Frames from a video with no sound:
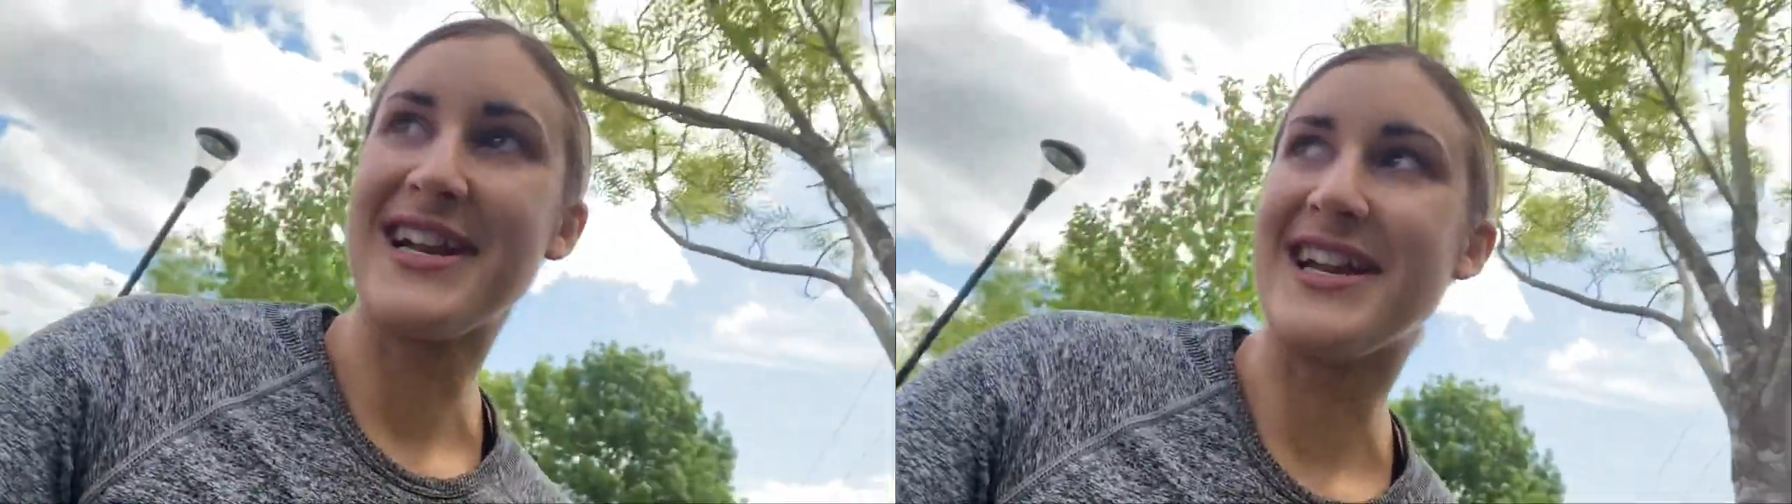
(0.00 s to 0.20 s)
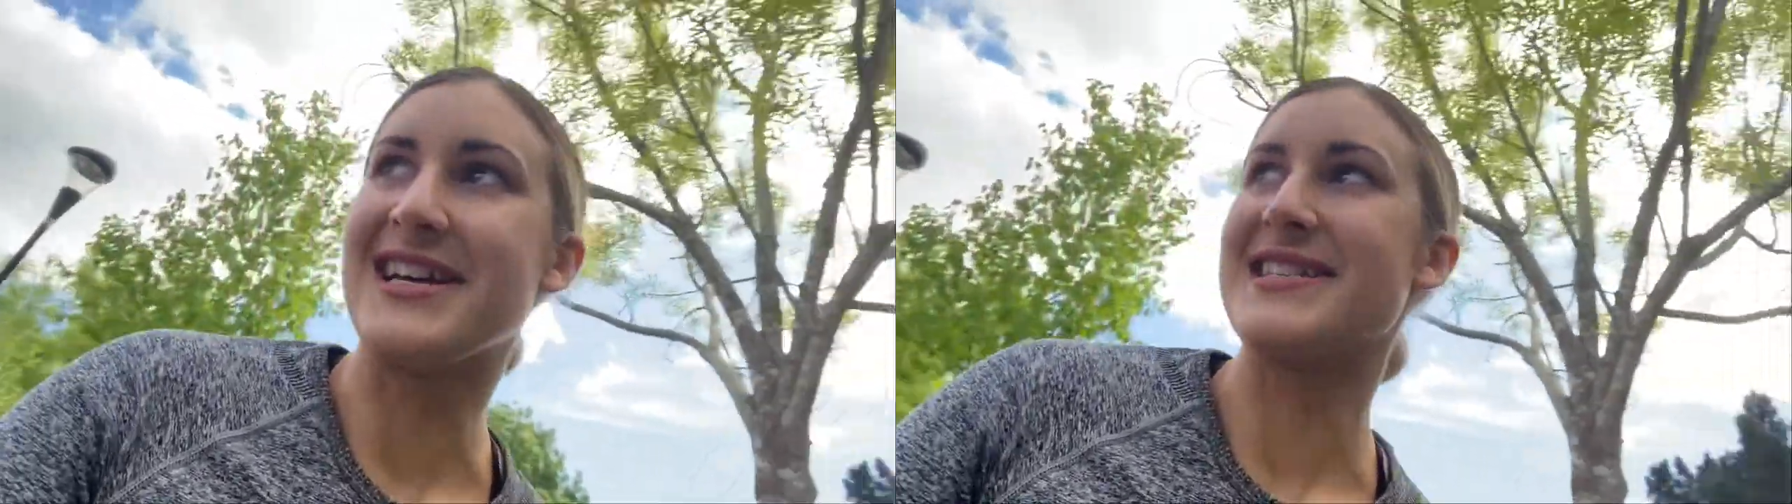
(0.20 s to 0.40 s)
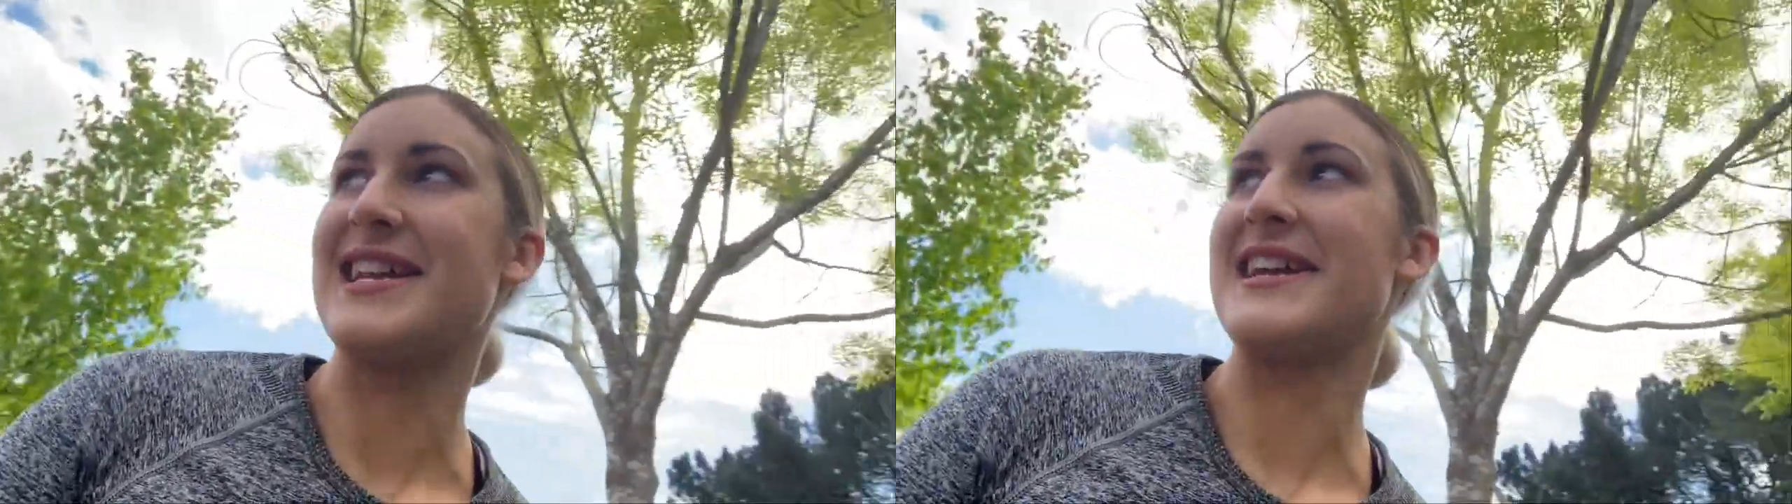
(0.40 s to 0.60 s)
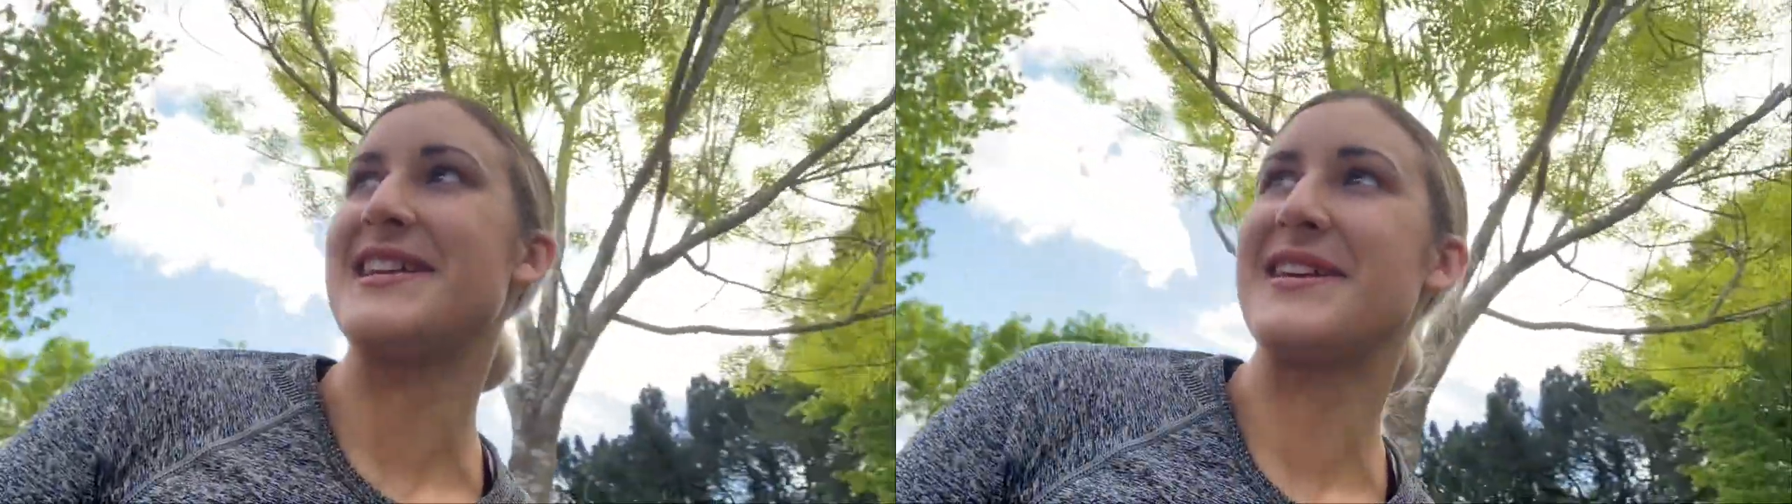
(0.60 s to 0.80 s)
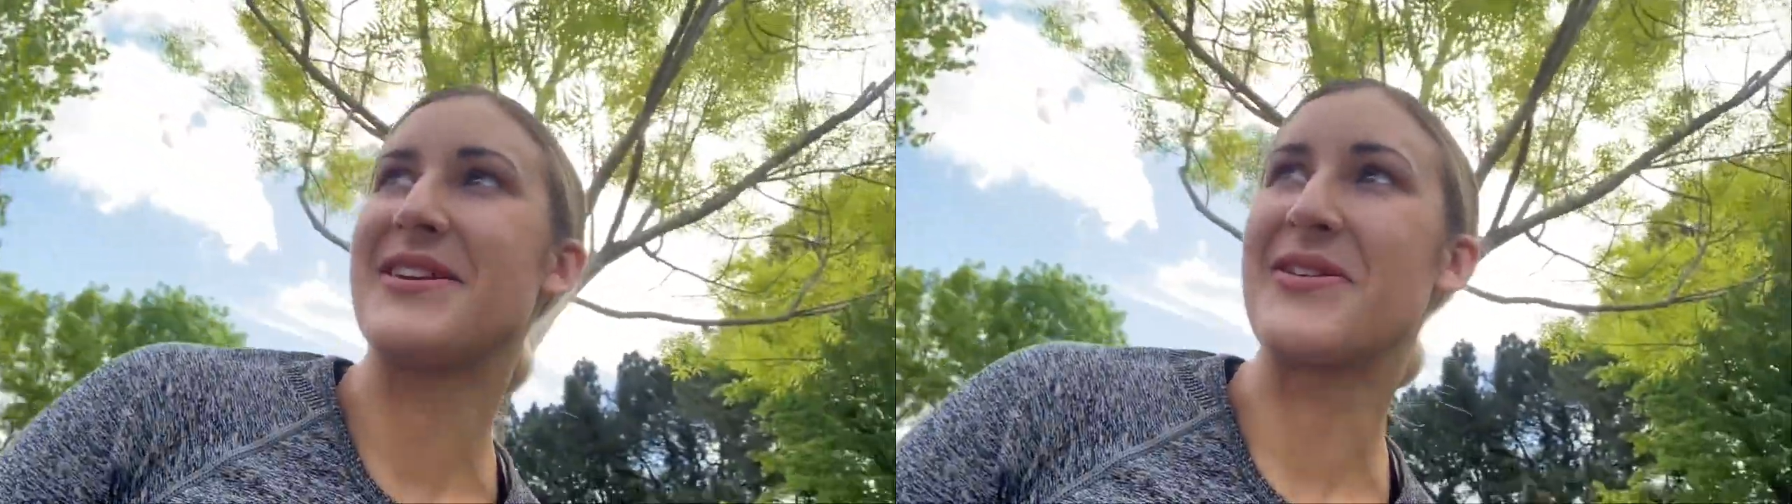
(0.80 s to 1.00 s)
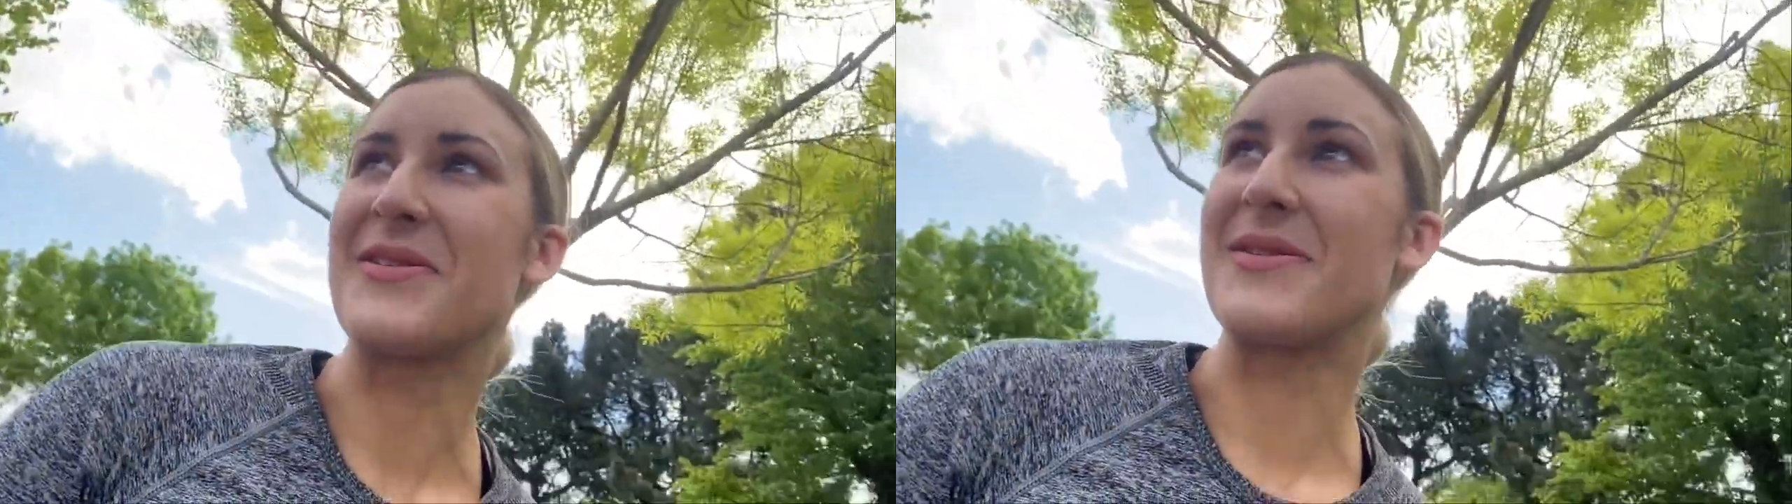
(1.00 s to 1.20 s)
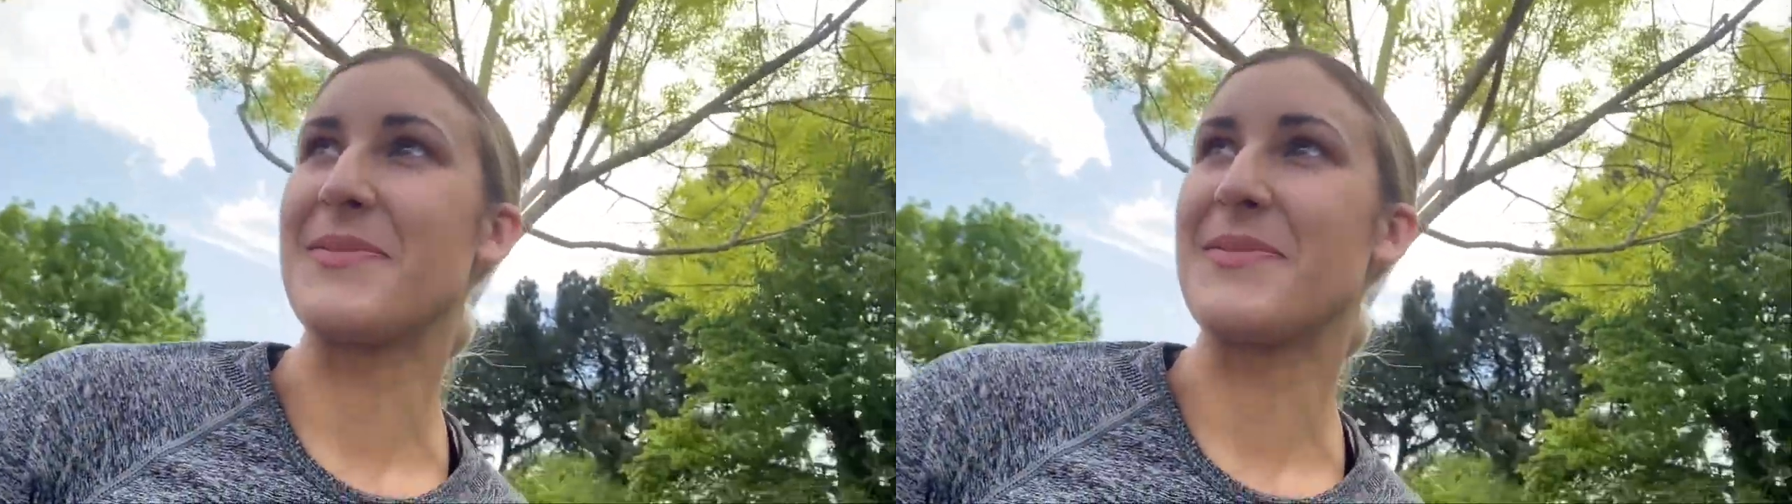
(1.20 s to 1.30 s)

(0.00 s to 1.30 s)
nice lady who